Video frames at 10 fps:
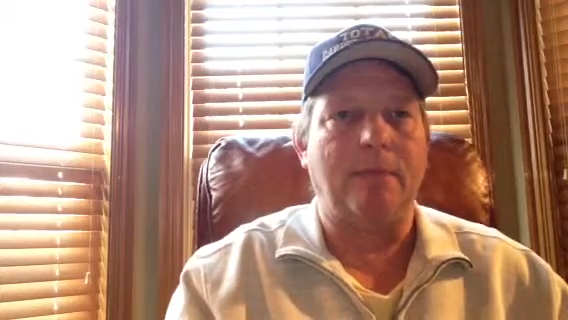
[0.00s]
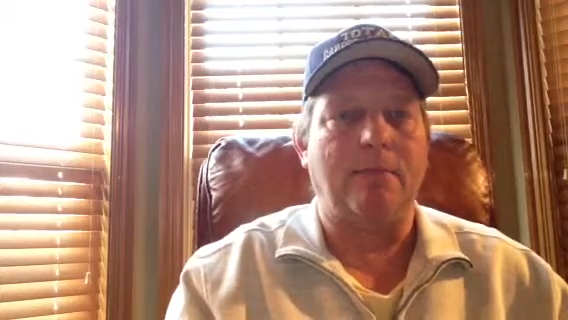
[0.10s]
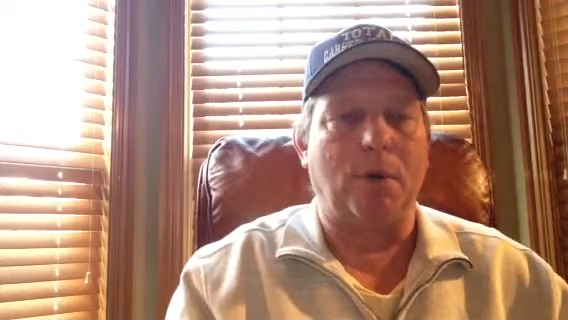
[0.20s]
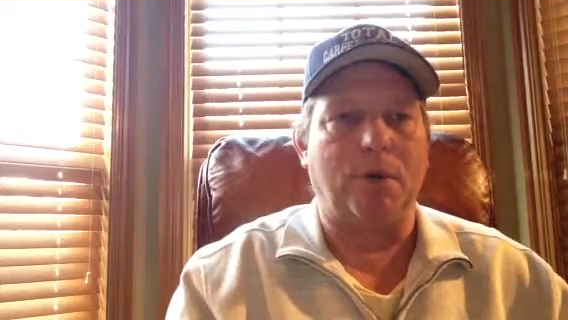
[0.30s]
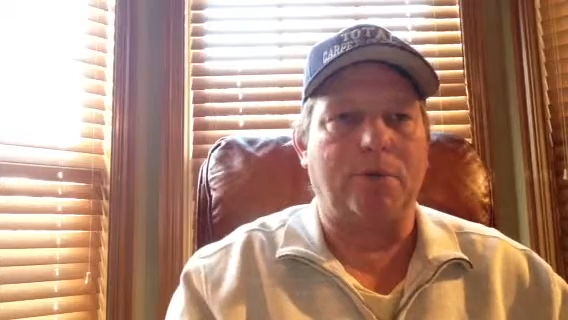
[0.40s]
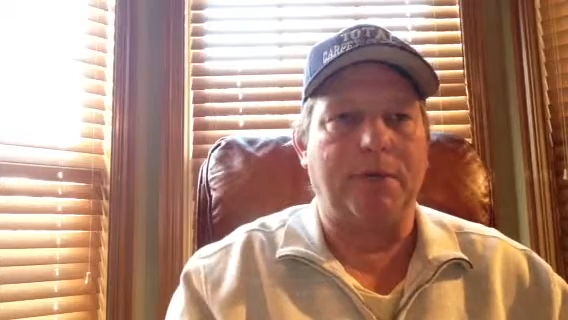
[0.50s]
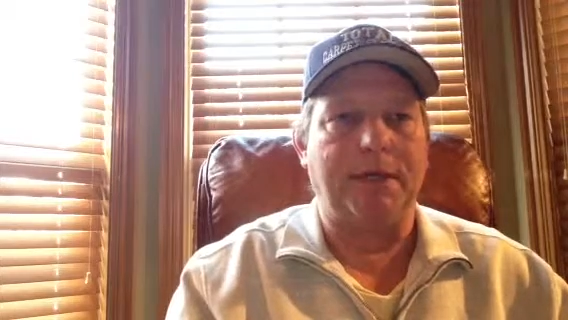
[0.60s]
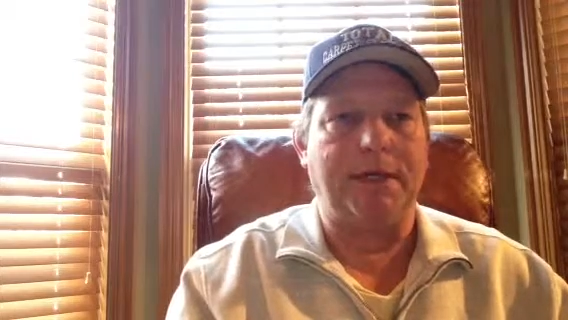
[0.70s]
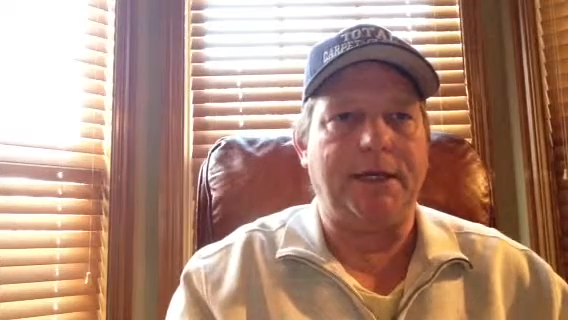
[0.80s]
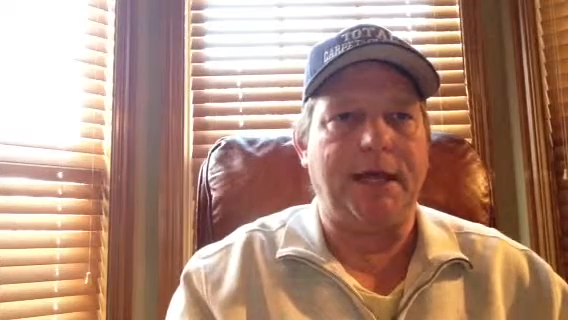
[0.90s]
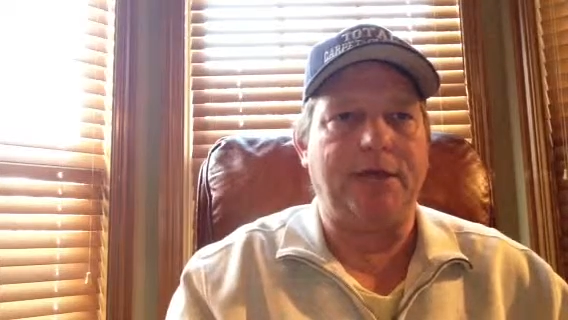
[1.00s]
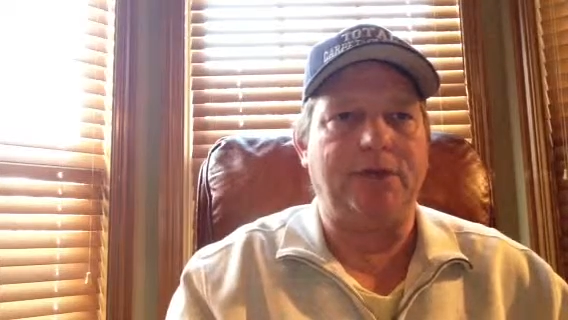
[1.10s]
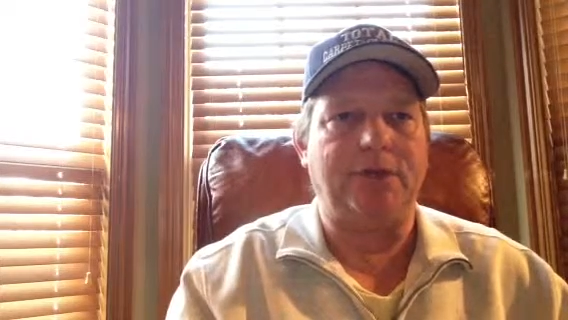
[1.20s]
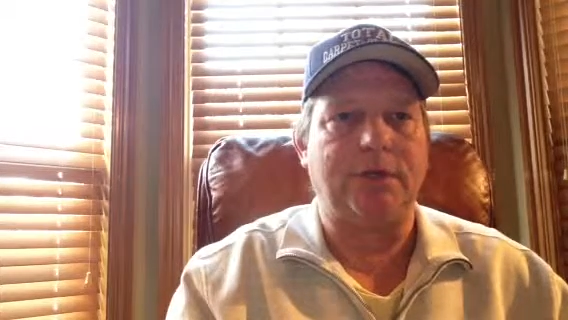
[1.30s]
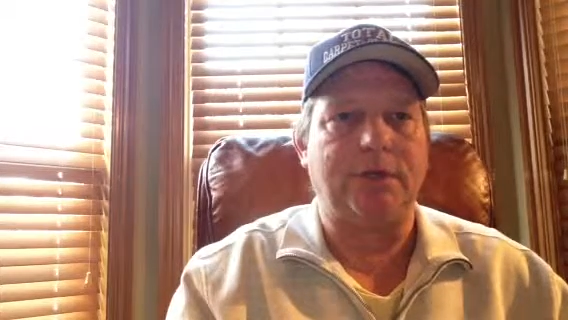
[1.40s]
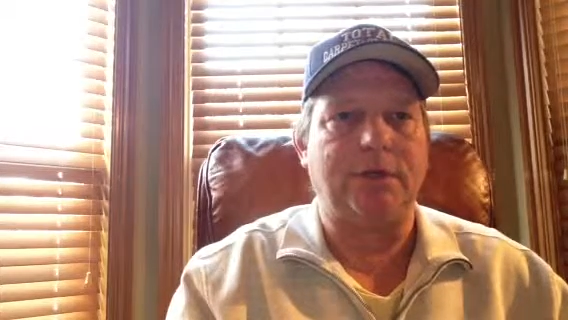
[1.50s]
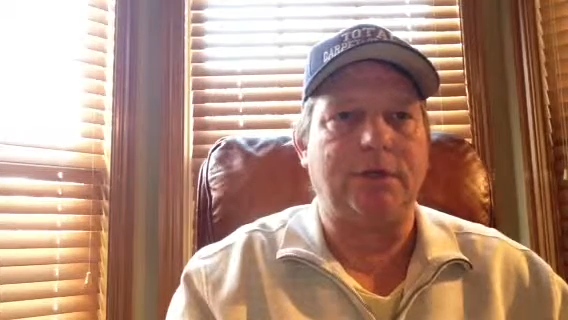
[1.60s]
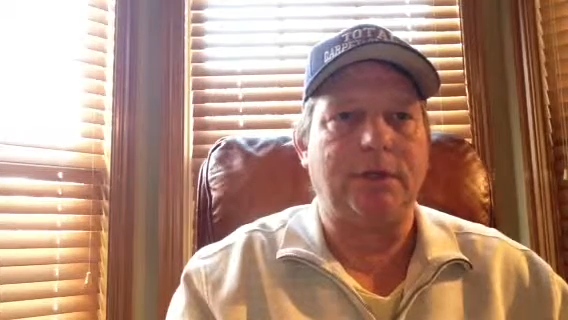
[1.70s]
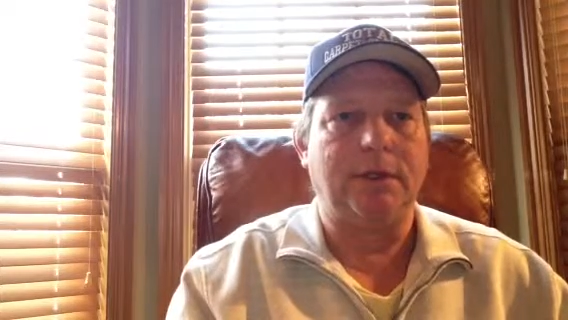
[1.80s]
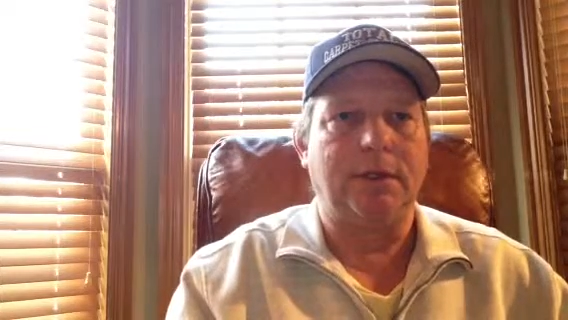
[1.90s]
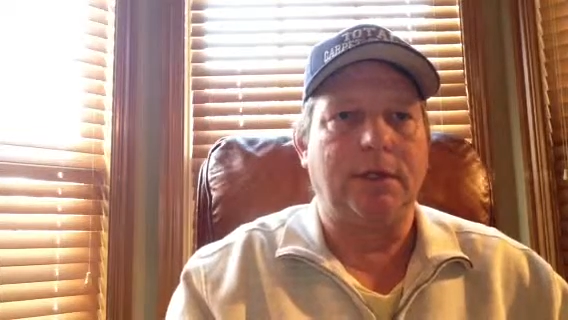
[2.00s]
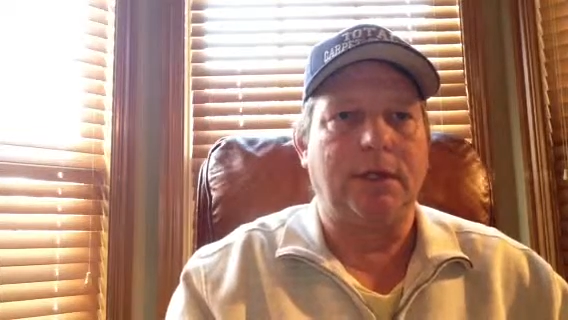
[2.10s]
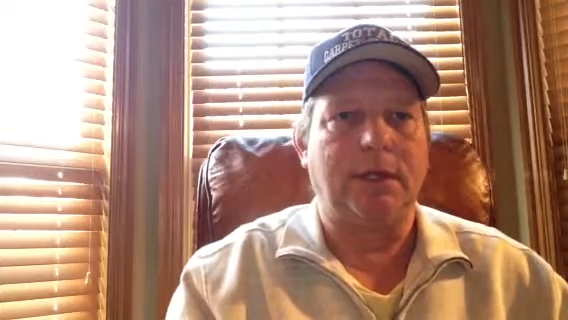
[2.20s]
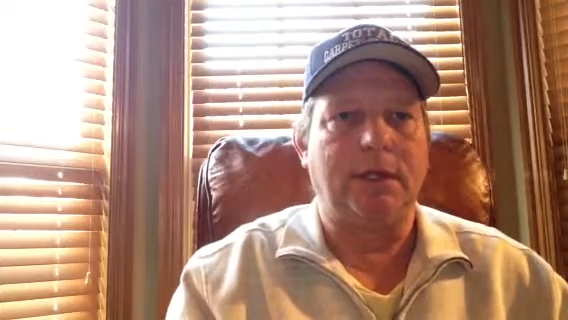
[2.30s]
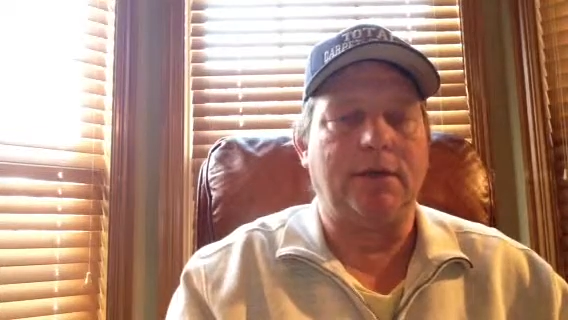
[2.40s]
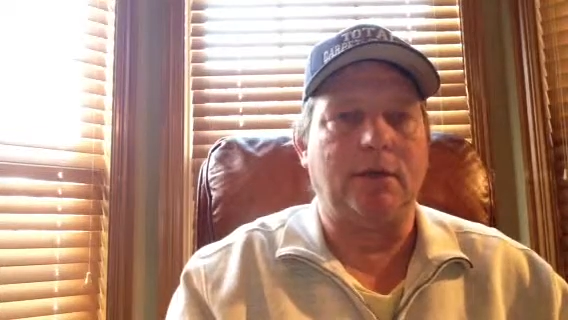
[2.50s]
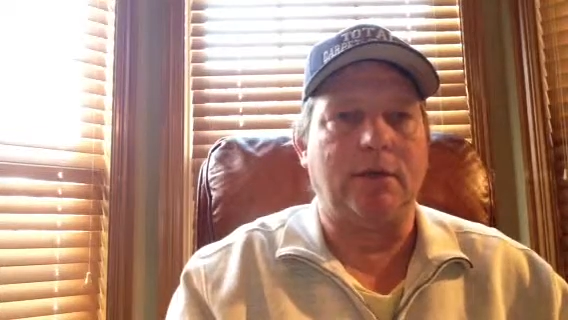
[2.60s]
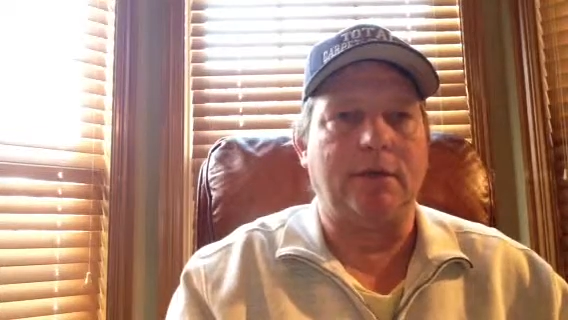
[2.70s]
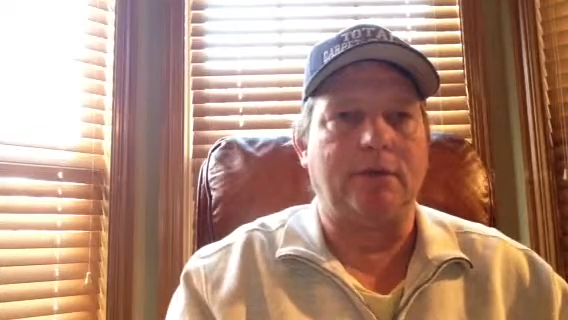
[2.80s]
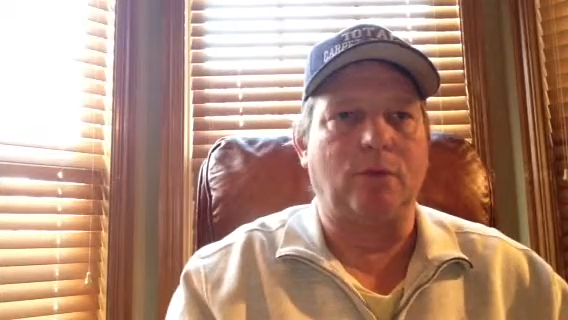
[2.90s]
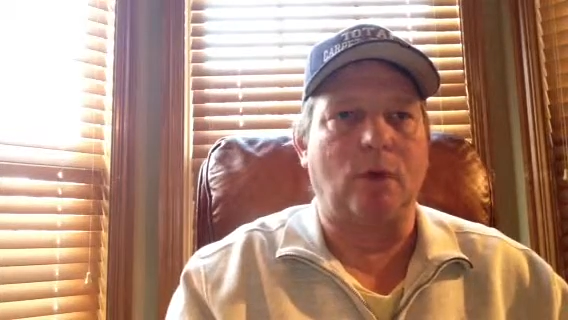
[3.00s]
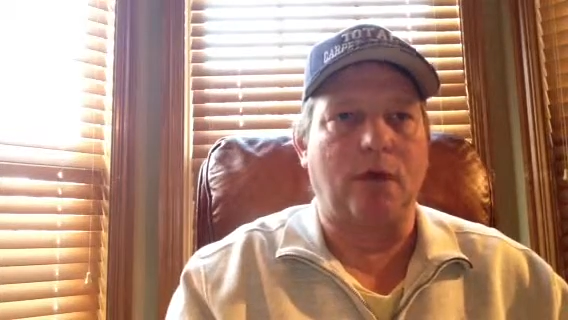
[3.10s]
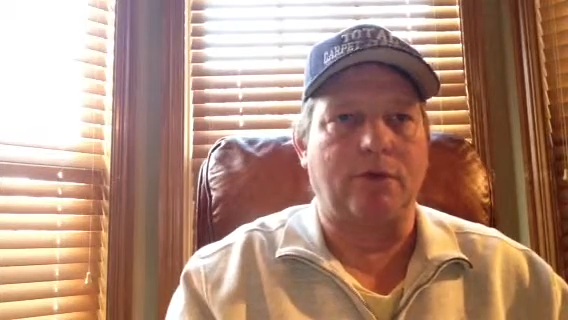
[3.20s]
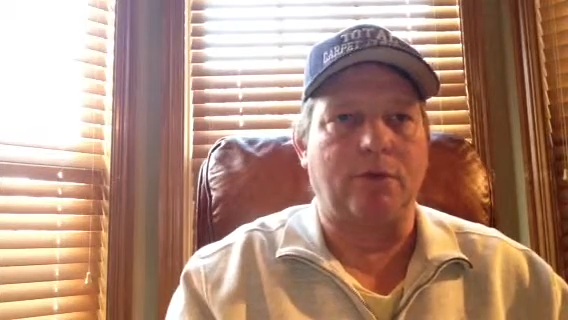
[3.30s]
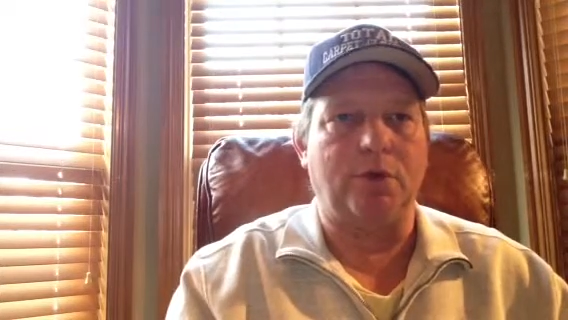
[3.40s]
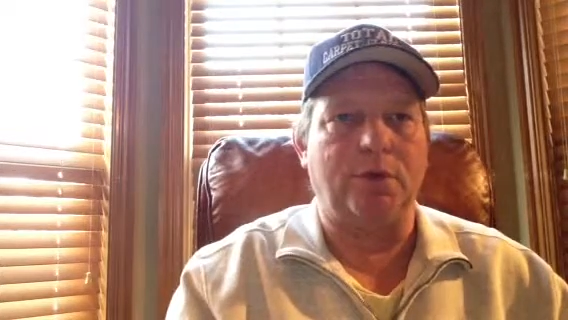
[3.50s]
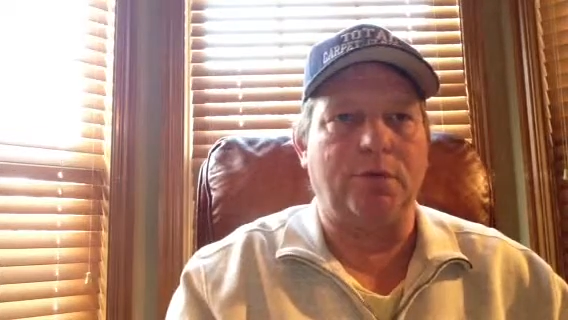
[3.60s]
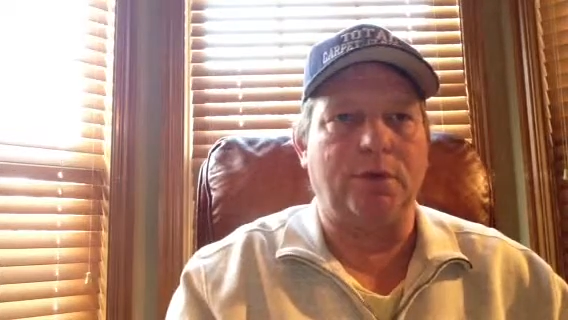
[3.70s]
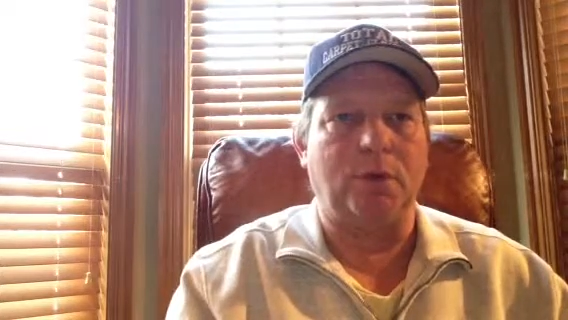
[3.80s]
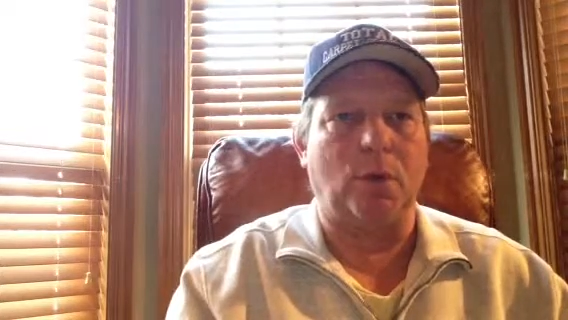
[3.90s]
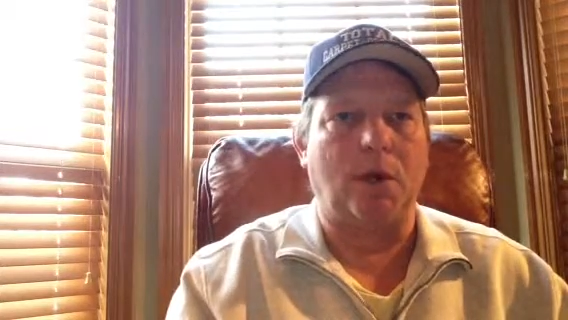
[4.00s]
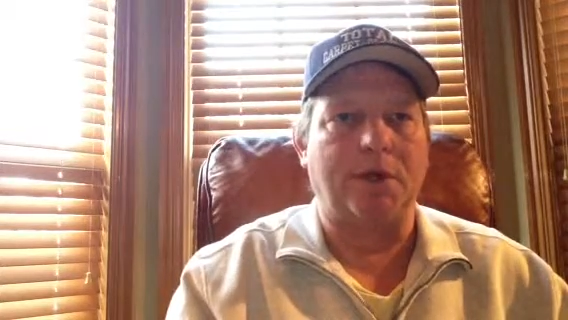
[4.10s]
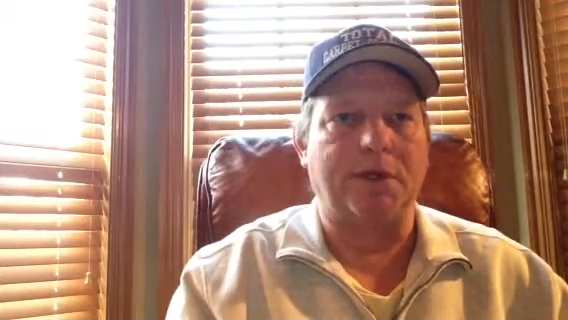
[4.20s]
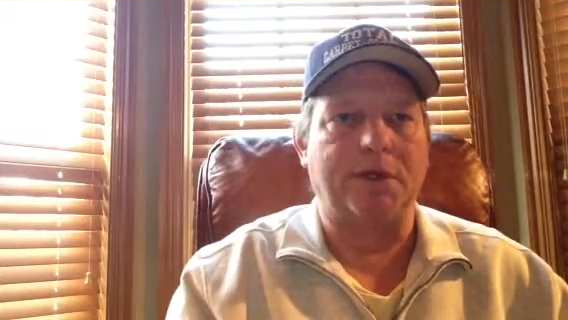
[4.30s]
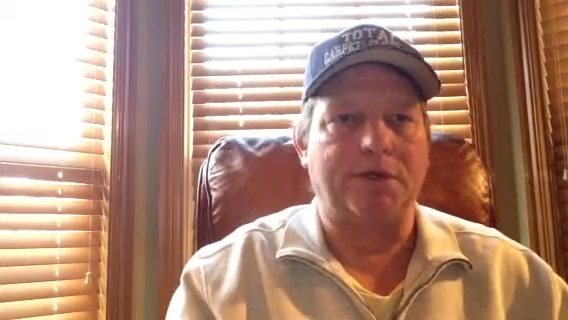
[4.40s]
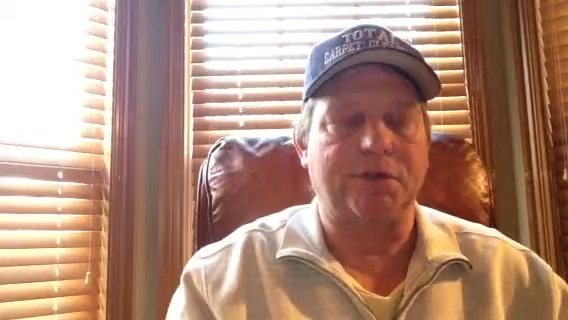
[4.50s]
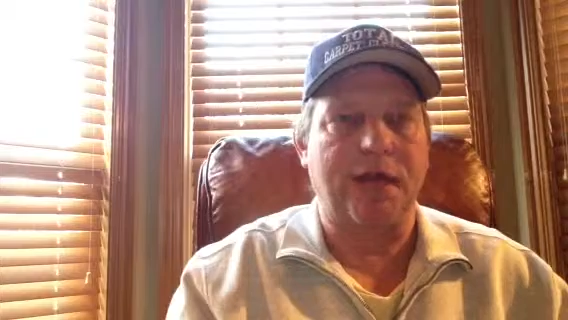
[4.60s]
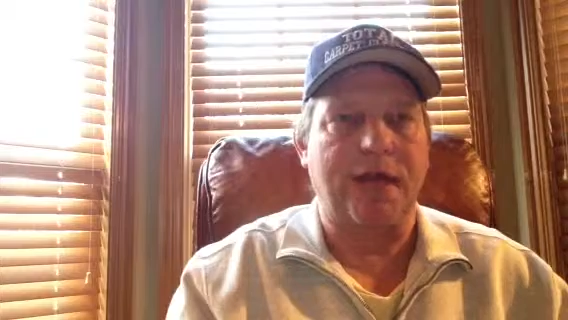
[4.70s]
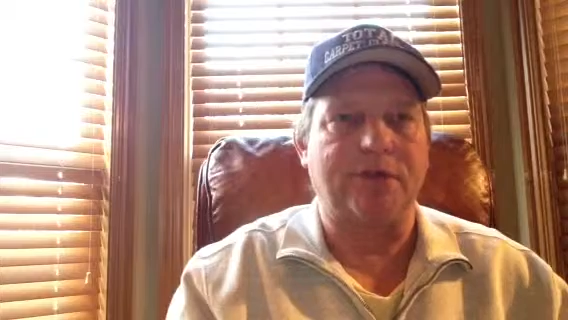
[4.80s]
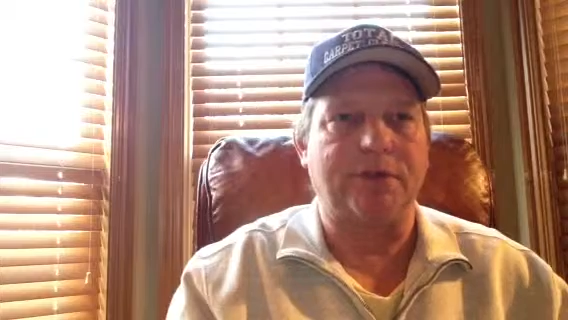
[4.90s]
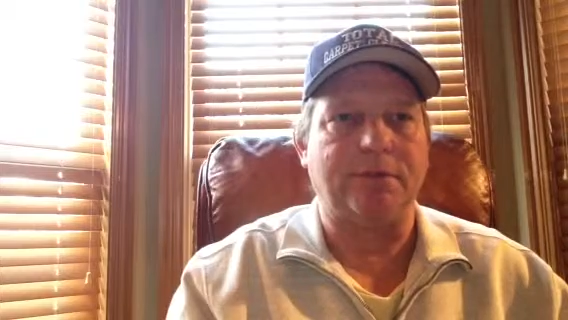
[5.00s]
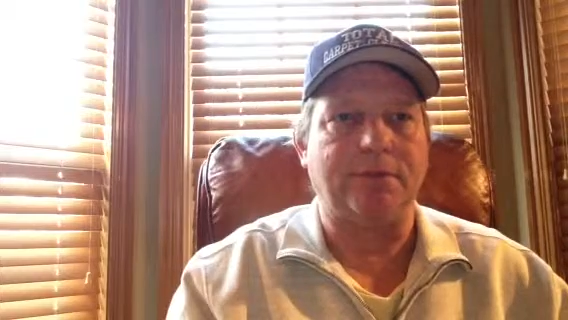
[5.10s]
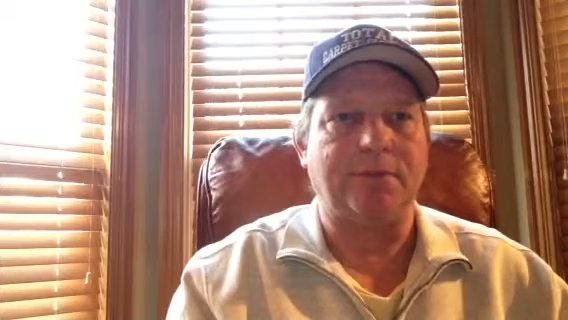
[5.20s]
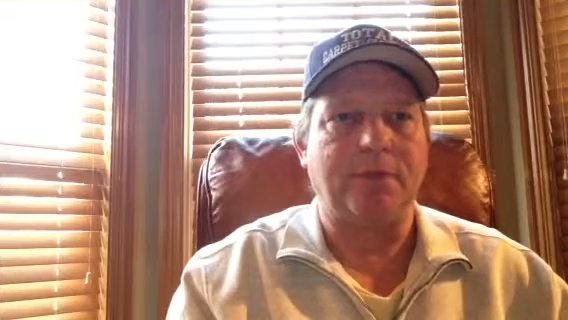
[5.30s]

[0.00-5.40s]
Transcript: mold remediation, uh, as well as water removal and water extraction.